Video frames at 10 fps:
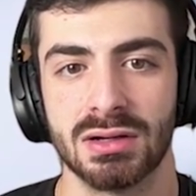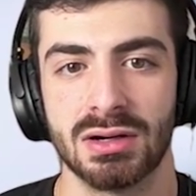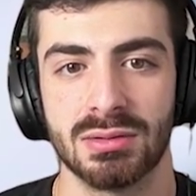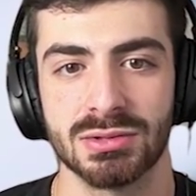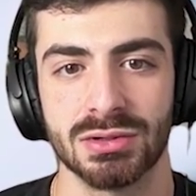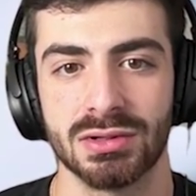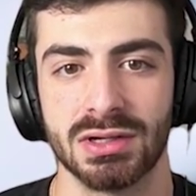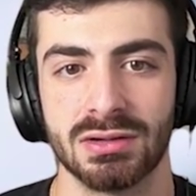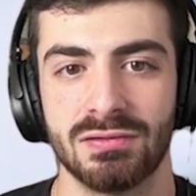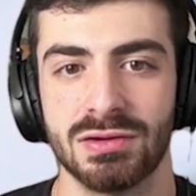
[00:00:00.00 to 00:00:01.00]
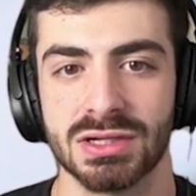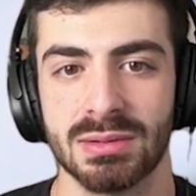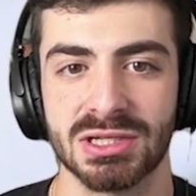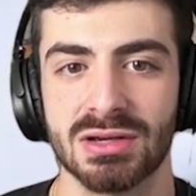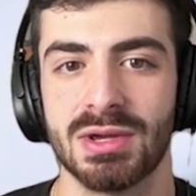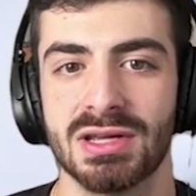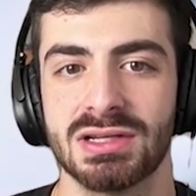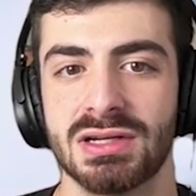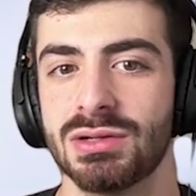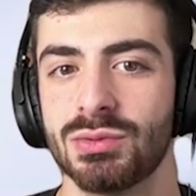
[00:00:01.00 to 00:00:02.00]
um, so like if you typed Command
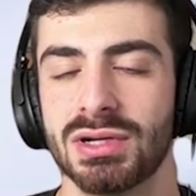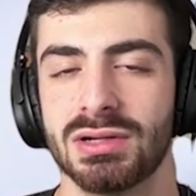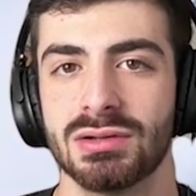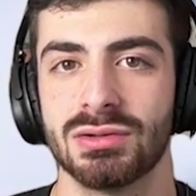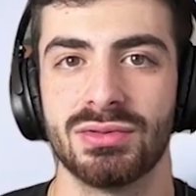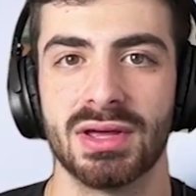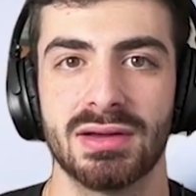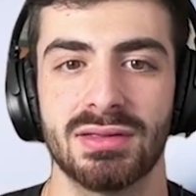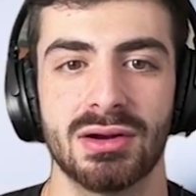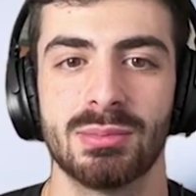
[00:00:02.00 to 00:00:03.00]
A, it would include that in there.